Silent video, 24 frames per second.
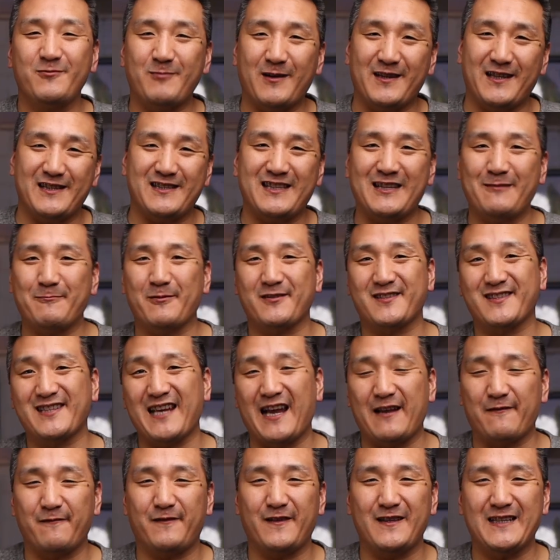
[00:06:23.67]
by the team of
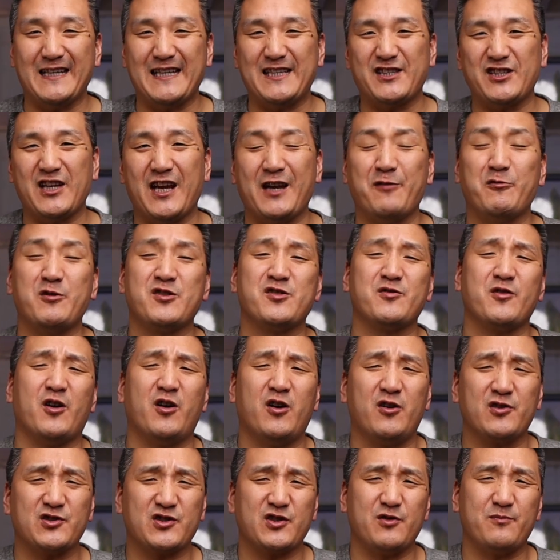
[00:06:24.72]
San Felice, which
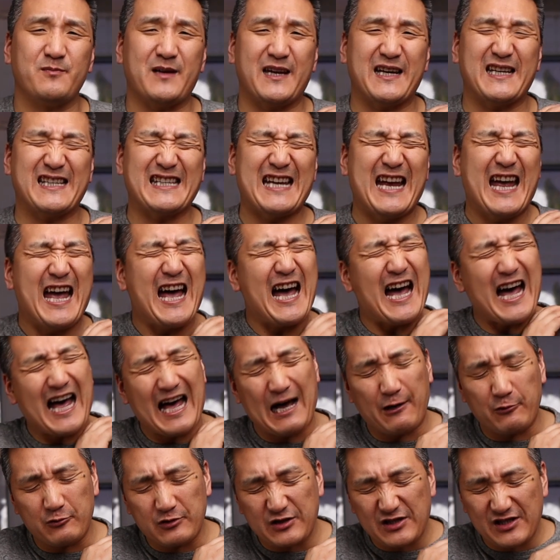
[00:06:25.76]
also makes
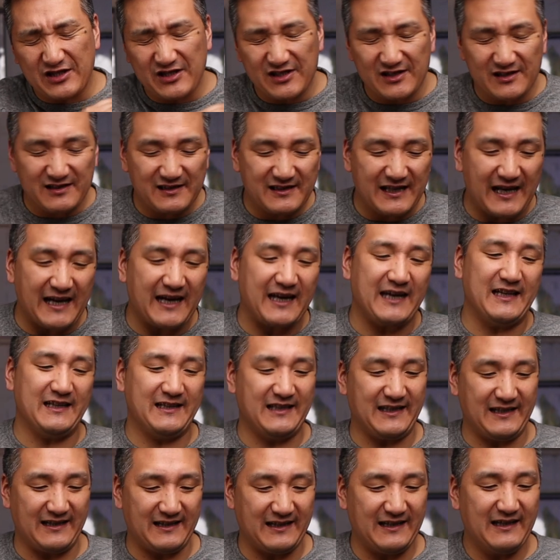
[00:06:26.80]

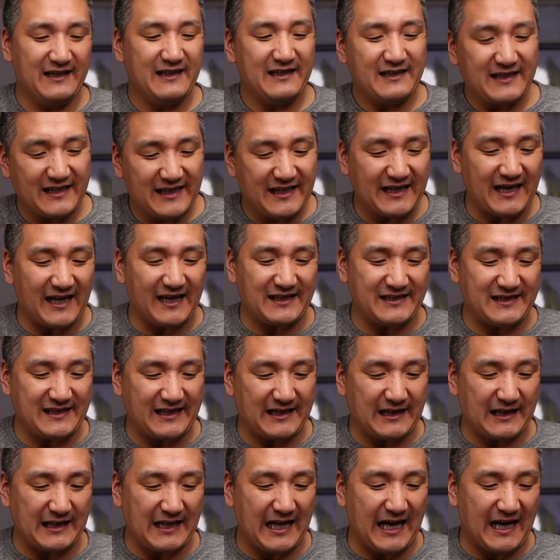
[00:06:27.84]
outstanding Chianti
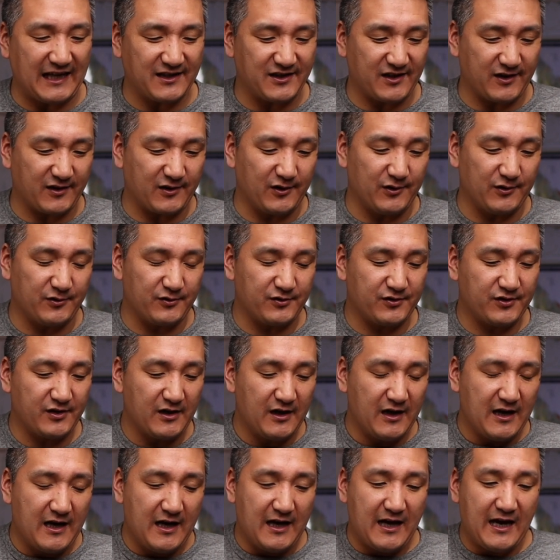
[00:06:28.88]
Classicos.
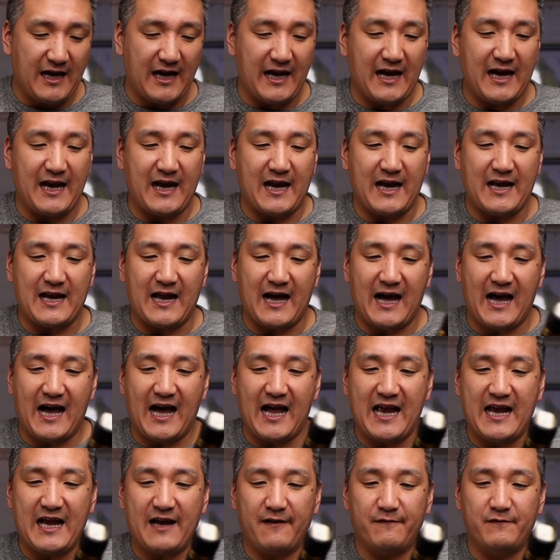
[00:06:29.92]
And
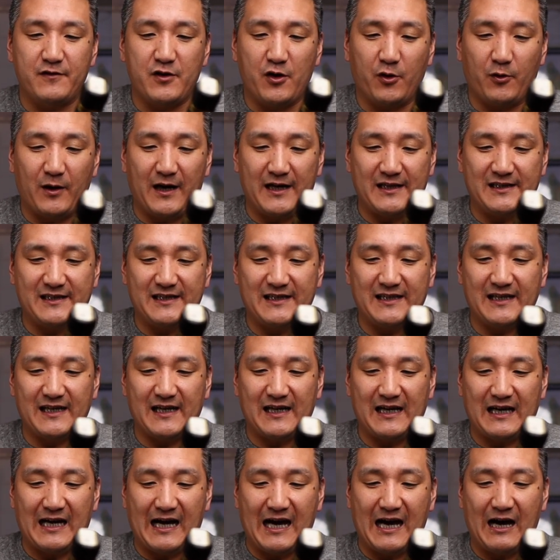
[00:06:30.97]
I have no
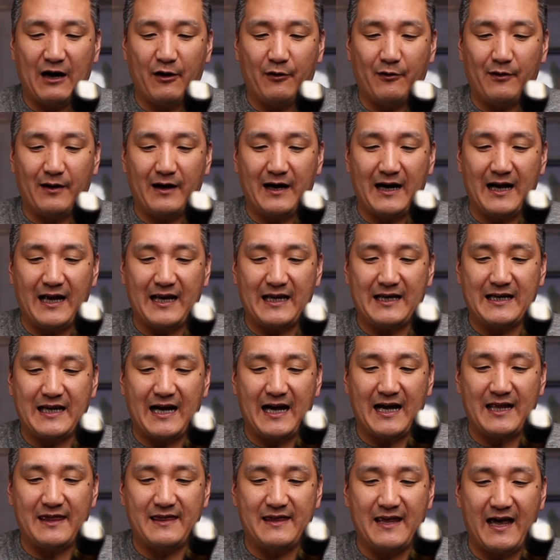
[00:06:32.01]
idea how I
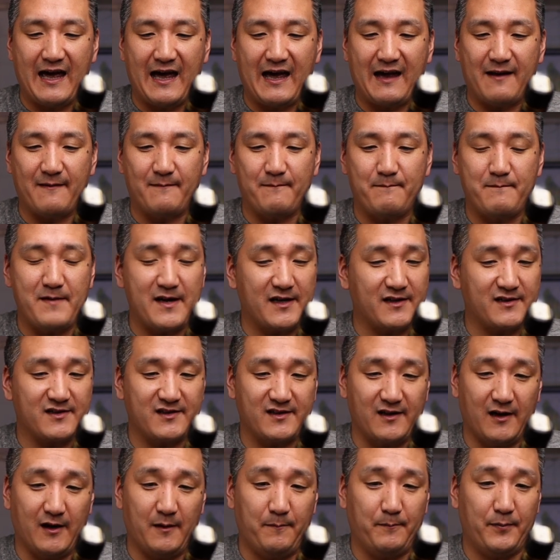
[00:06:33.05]
got that
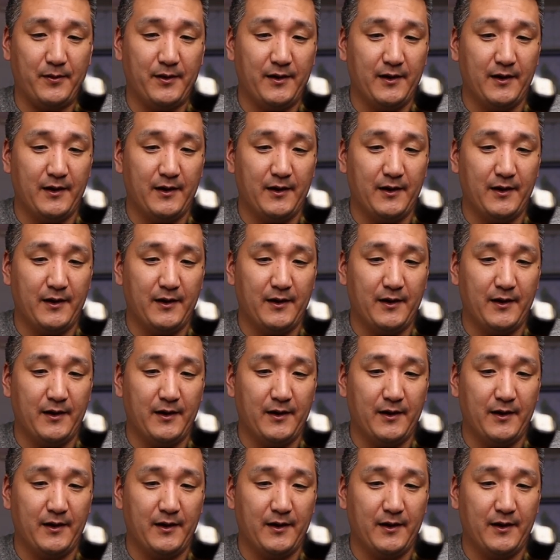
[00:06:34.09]
mixed up.